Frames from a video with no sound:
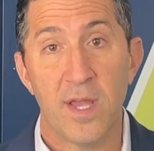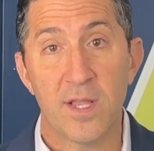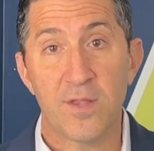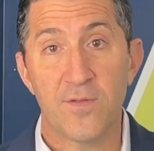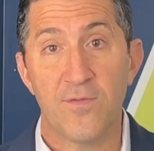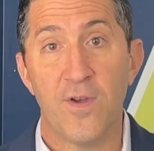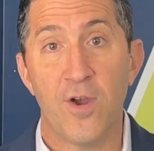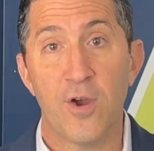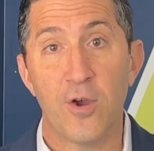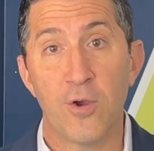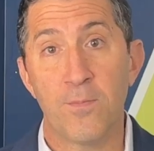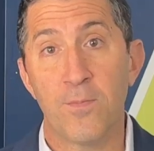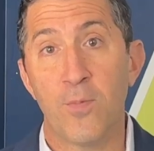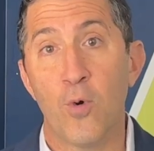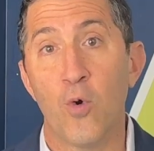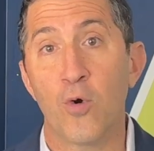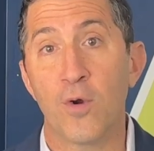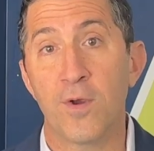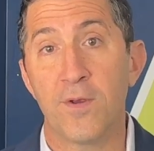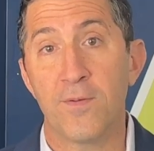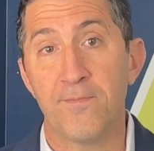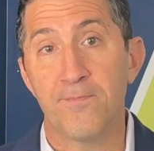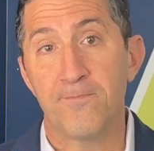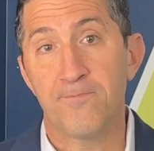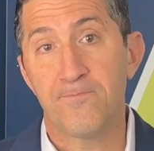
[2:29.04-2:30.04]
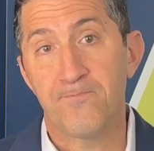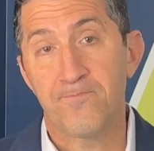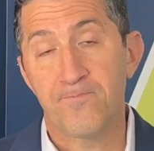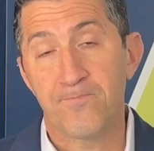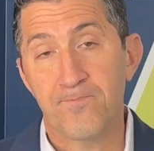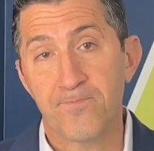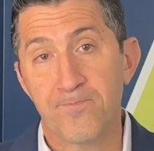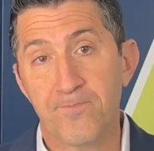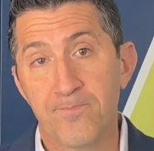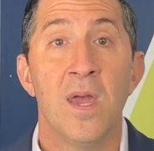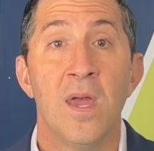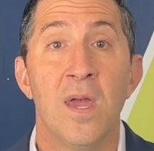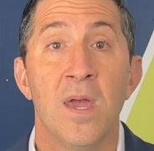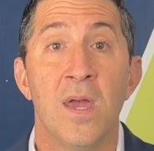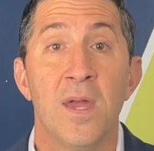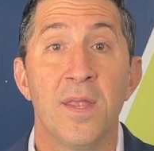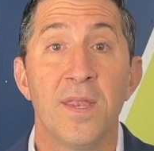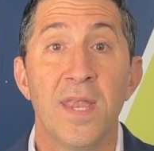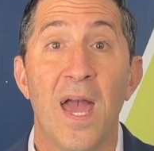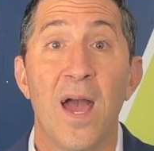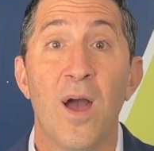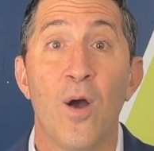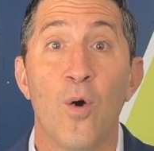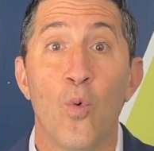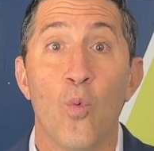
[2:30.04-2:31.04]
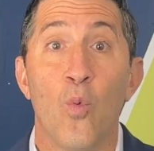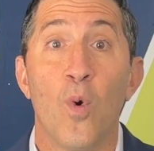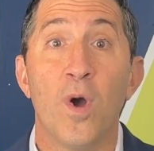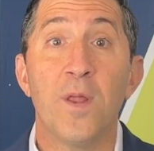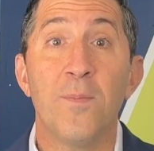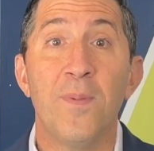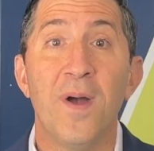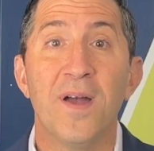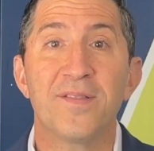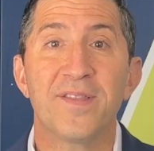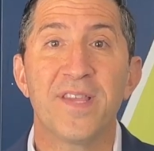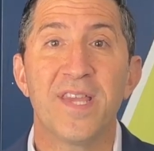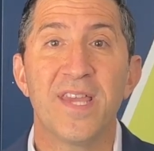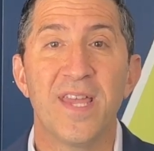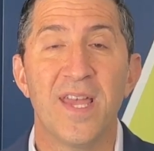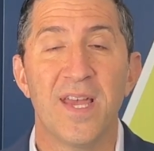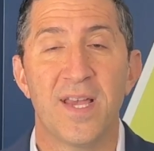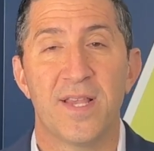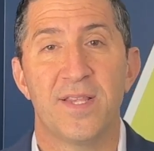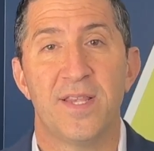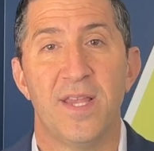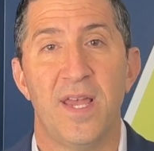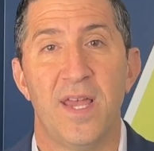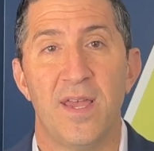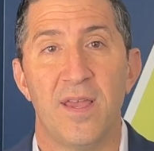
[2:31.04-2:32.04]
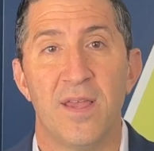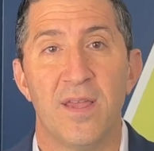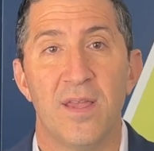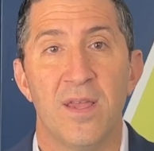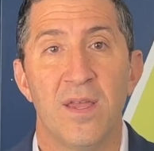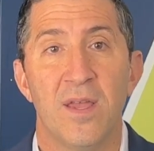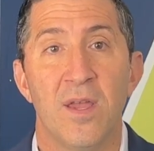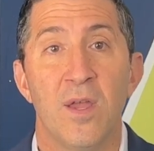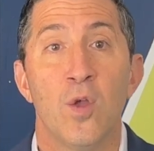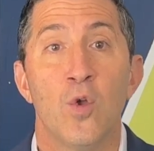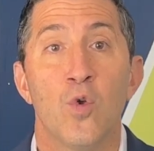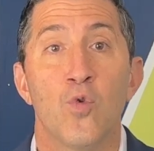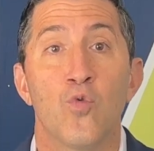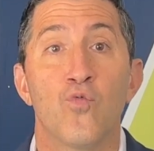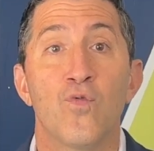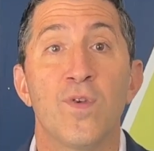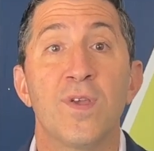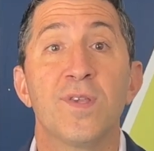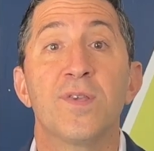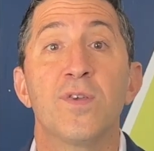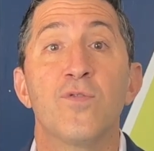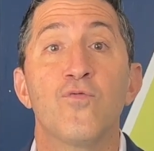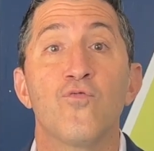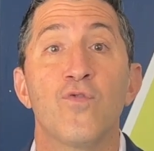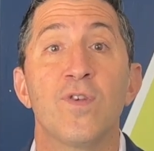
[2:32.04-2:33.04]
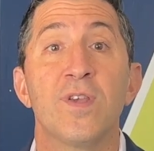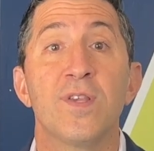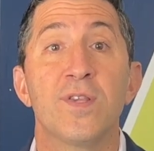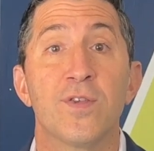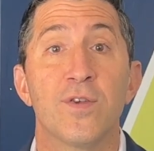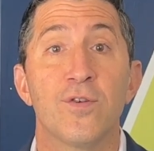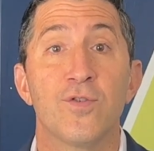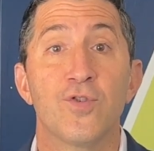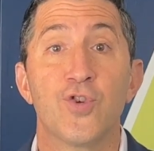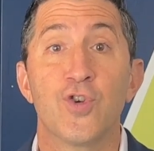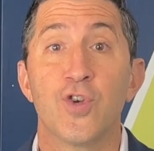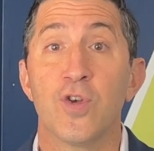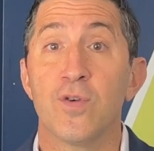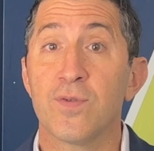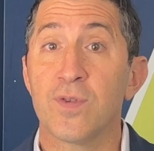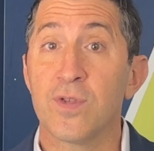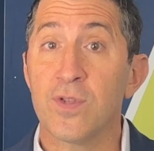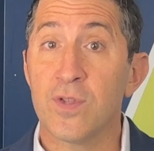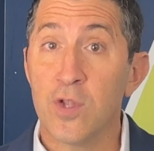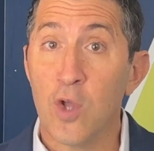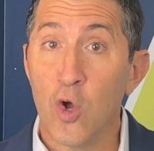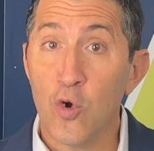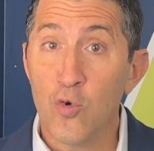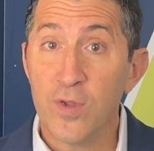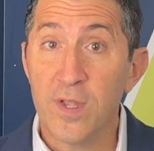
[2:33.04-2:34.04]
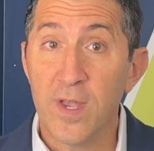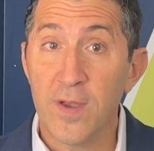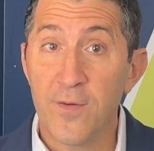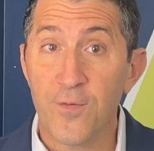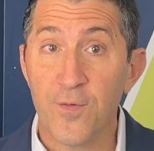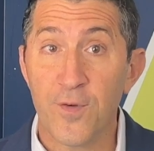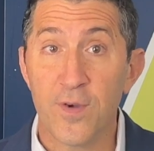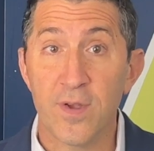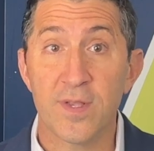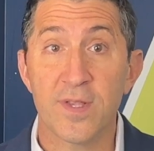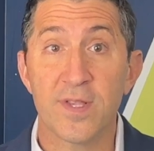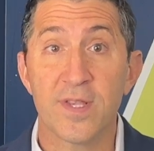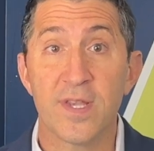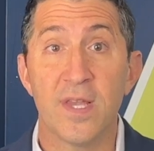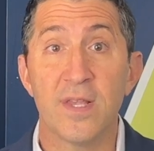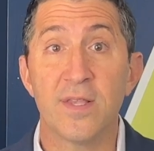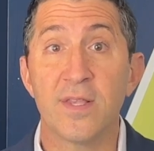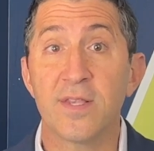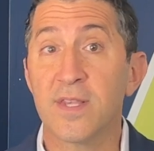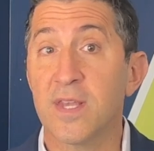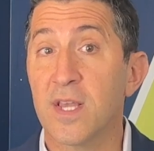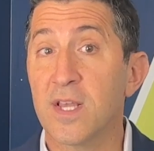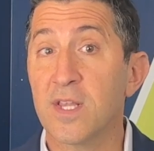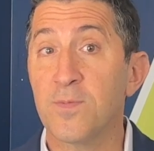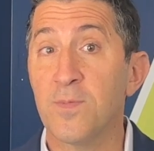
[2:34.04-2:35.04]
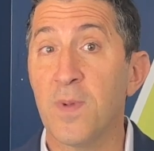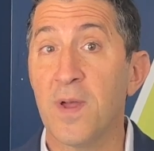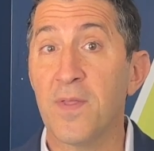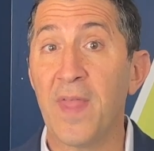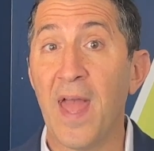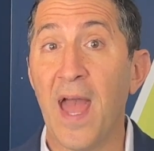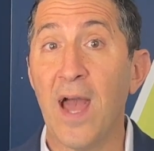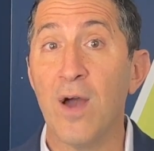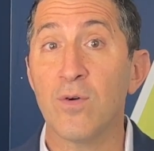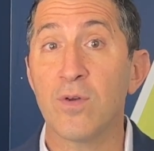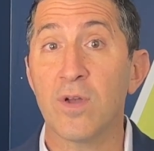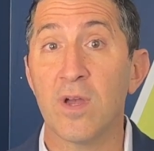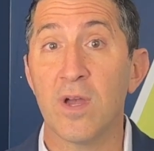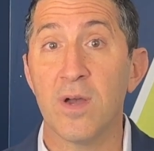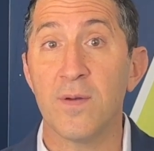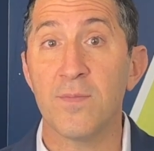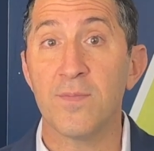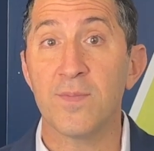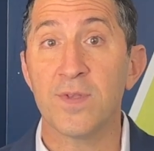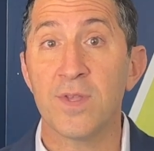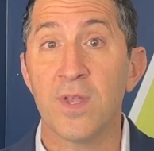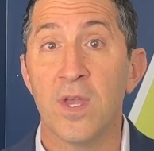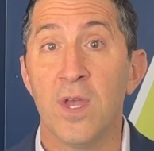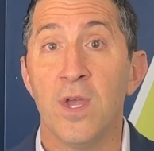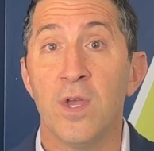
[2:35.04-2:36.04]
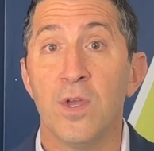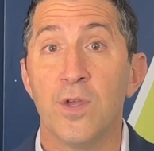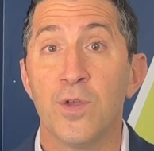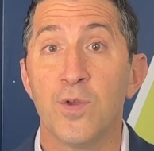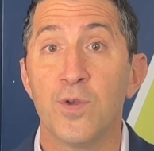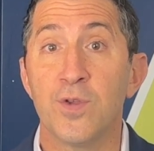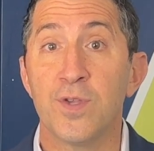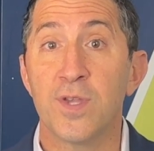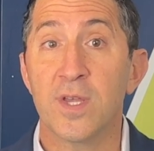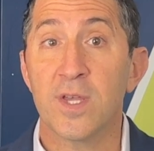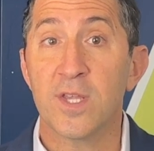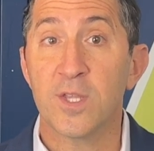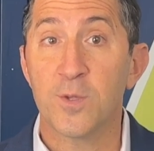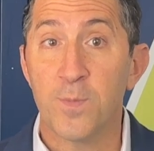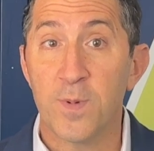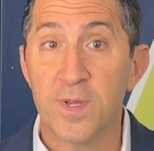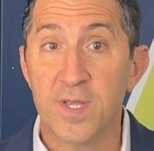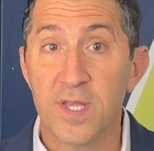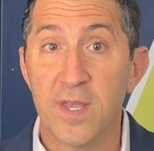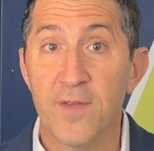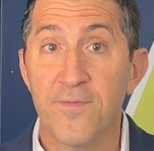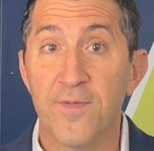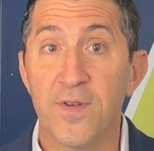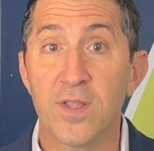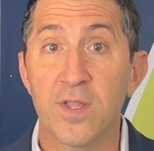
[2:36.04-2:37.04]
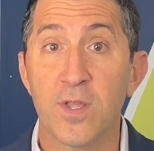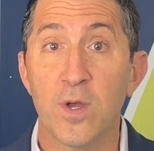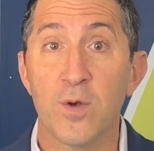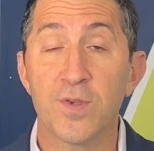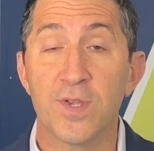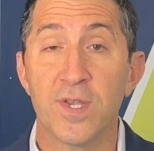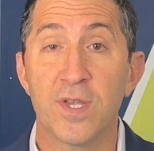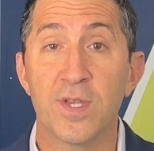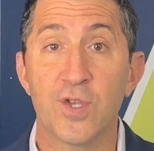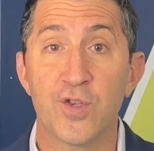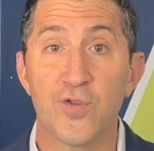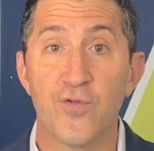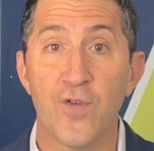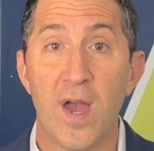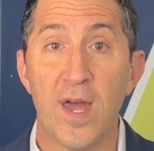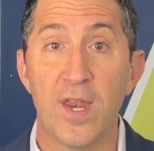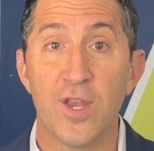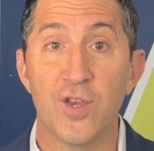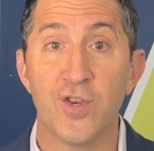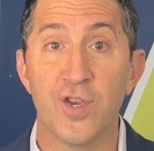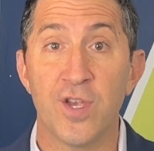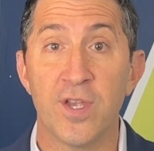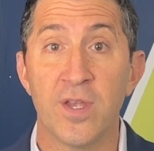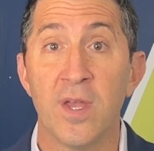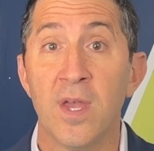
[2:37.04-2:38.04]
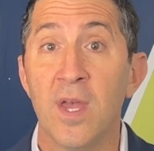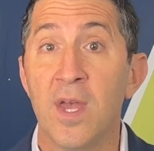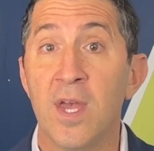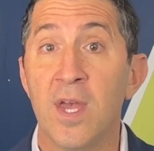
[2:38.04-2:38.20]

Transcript: That's very important. Now, what about TXA? Recent research shows no difference in 6-month outcomes using a specific dosing strategy,